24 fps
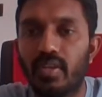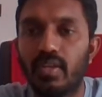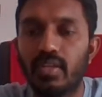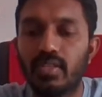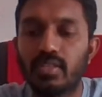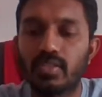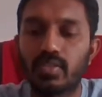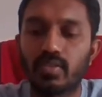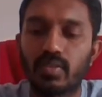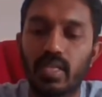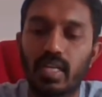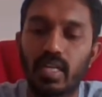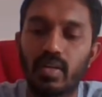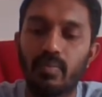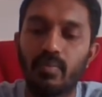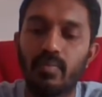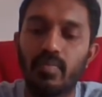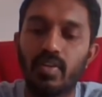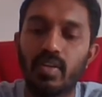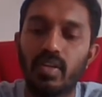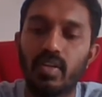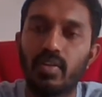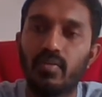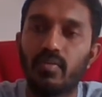So that
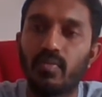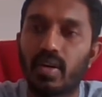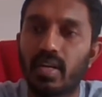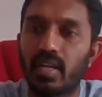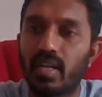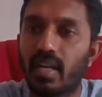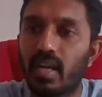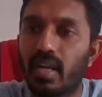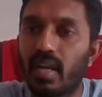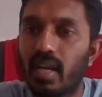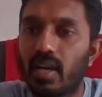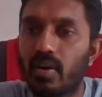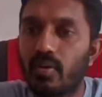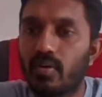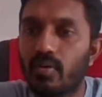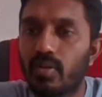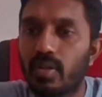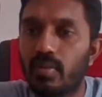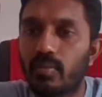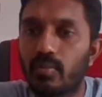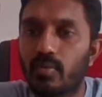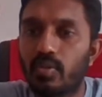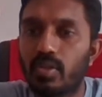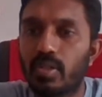what have to
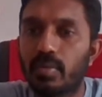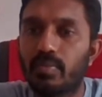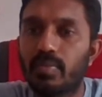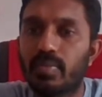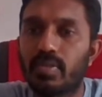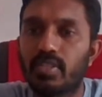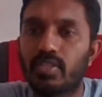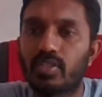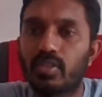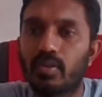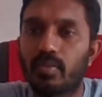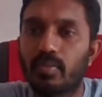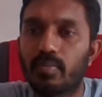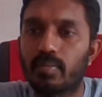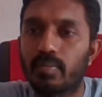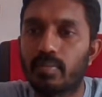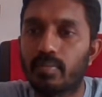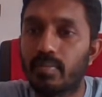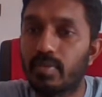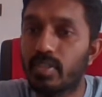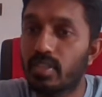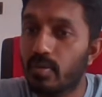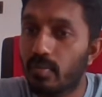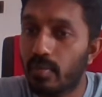remove the bishop.
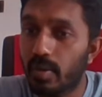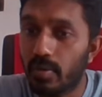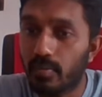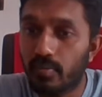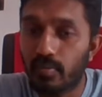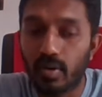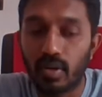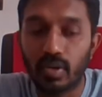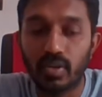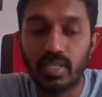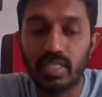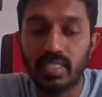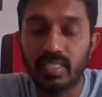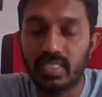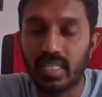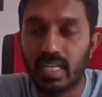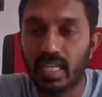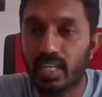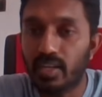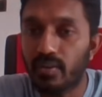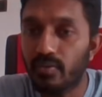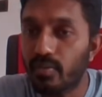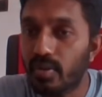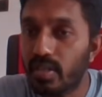Bishop f5 is
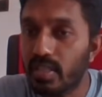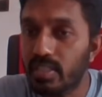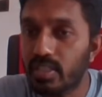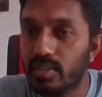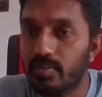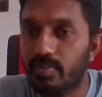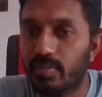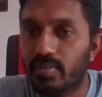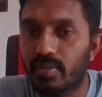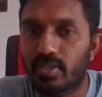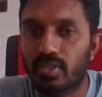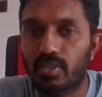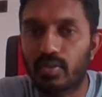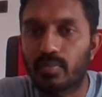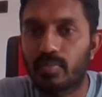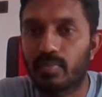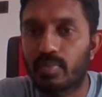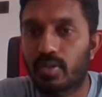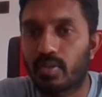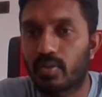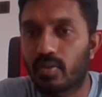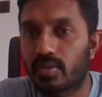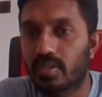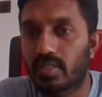sacrificing bishop
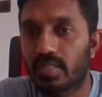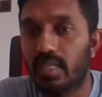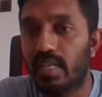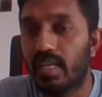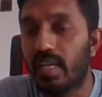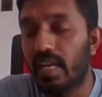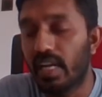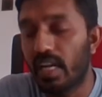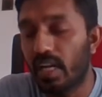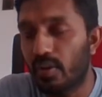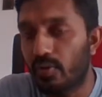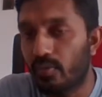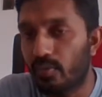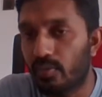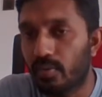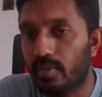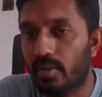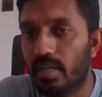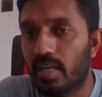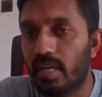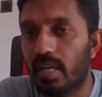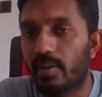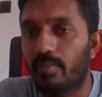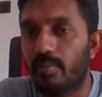because if
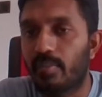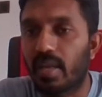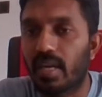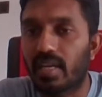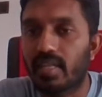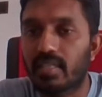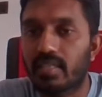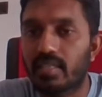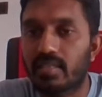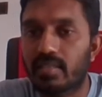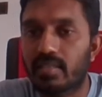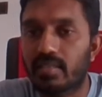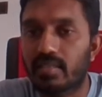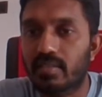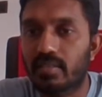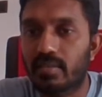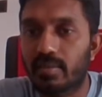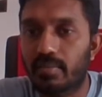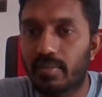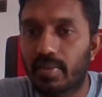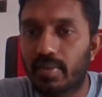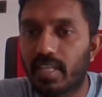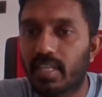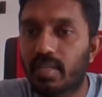black
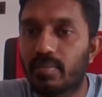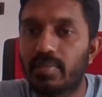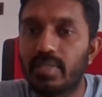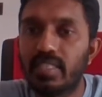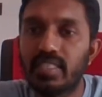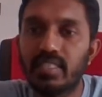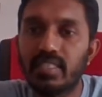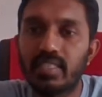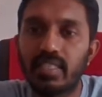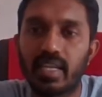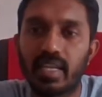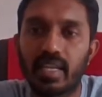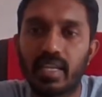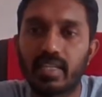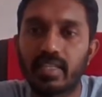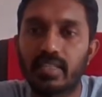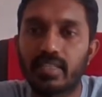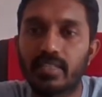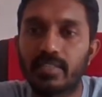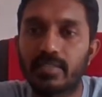make a mistake,